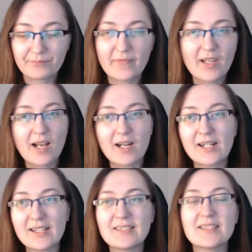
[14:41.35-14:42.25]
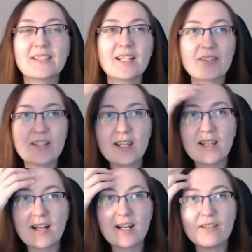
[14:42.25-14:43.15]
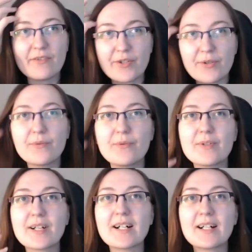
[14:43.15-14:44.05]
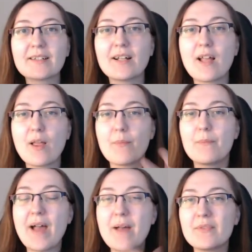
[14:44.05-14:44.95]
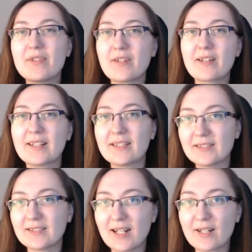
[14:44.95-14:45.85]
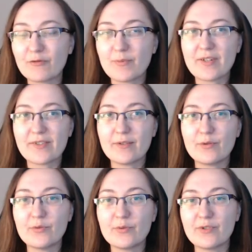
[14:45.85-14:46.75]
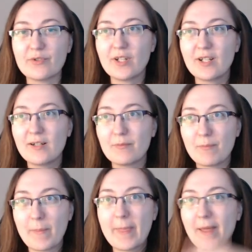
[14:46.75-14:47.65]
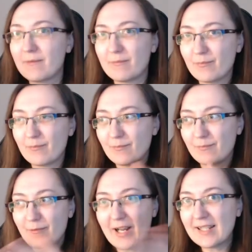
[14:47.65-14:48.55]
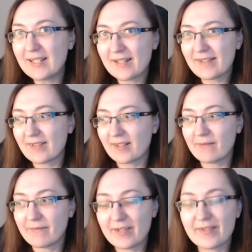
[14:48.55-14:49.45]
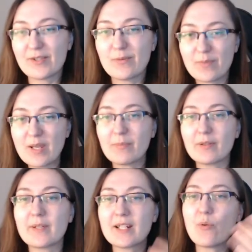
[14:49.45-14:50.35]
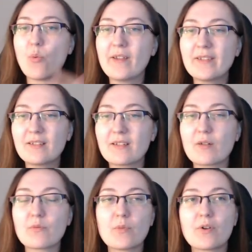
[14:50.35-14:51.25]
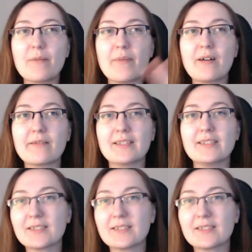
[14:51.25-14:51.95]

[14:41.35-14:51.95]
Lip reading: I guess he kinda knew that Bam is not like the kind of person who would willingly sacrifice his people, but he wanted to know more about like